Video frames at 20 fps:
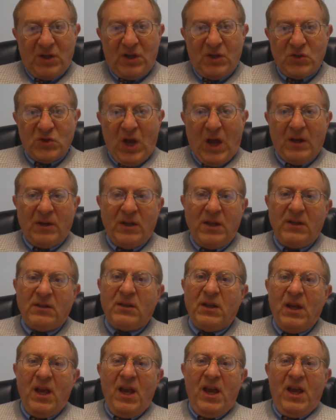
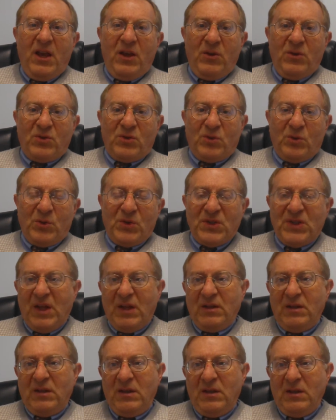Shahrit, he used to
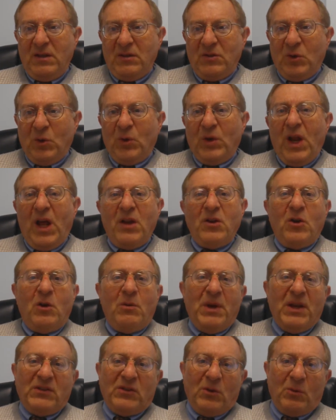study Torah no
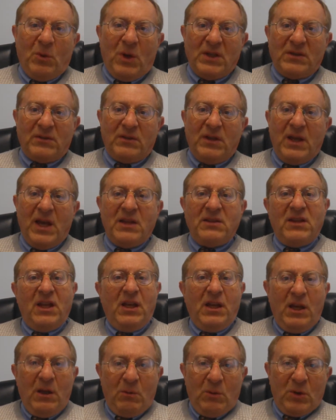matter what, and
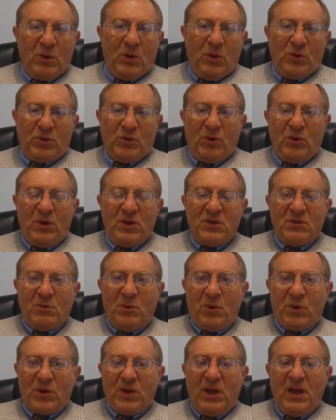then he will go to his
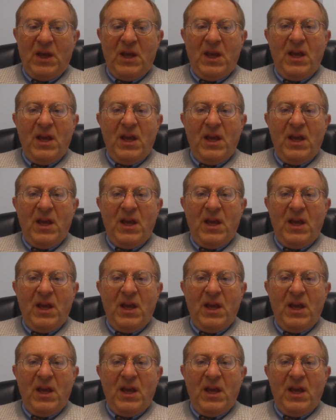work.